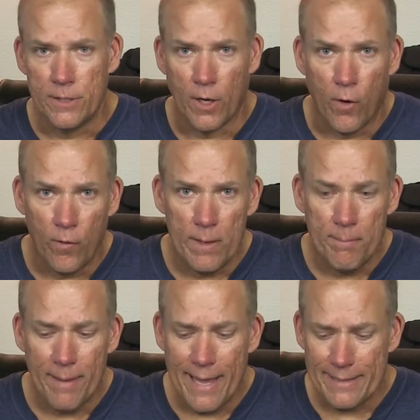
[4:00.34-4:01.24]
only
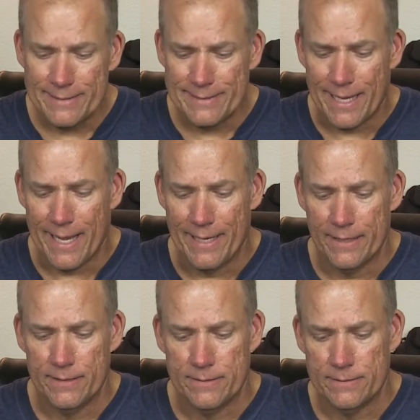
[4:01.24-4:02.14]
bad side,
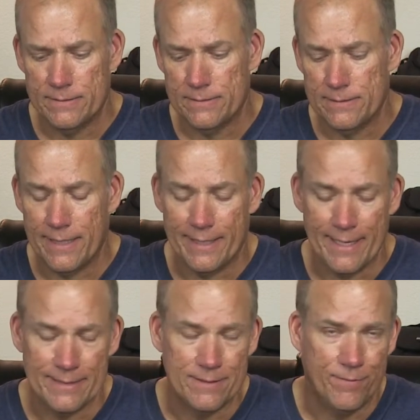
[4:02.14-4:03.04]
I
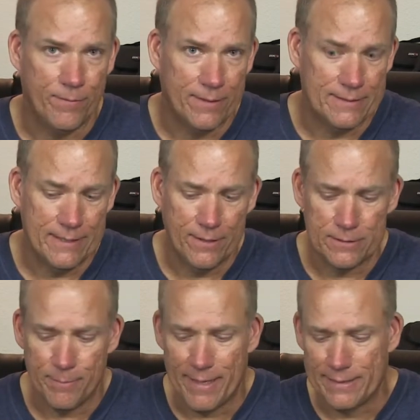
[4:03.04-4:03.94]
guess, if you want to say there's
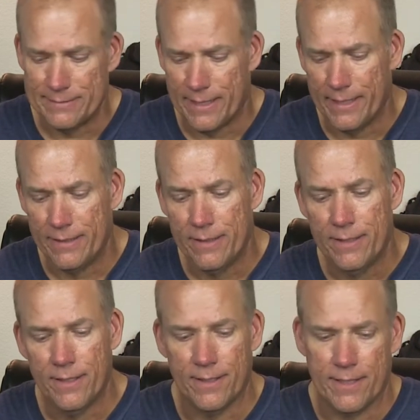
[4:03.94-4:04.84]
a bad side.
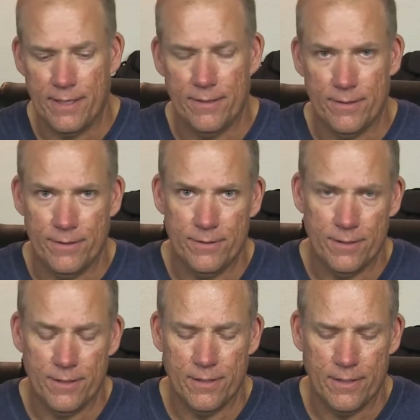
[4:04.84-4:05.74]
Okay, you
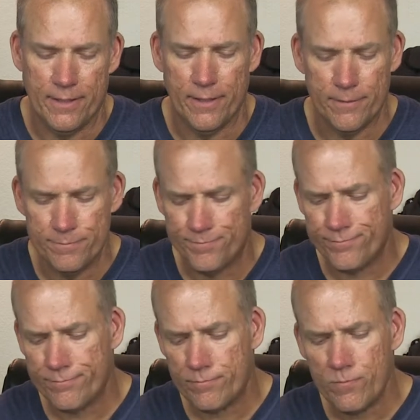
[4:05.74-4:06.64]
turn it on here.
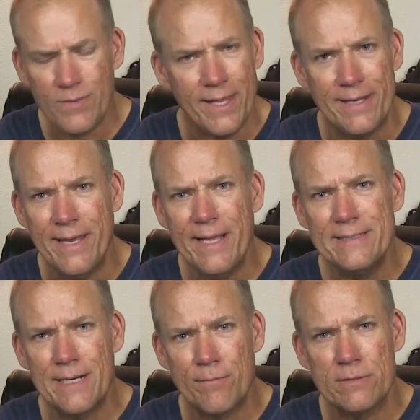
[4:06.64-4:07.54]
It takes
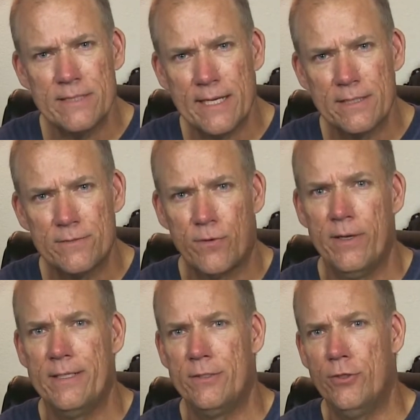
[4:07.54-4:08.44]
several seconds for
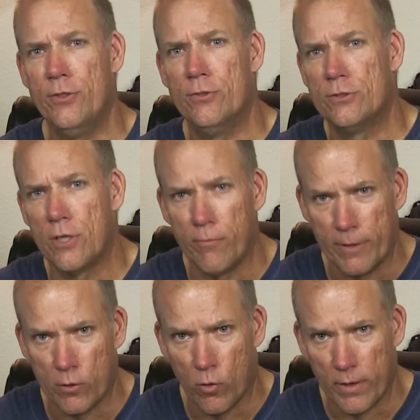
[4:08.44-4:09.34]
it to start
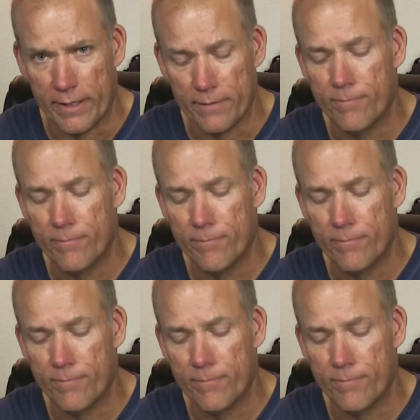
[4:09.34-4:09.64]
recording.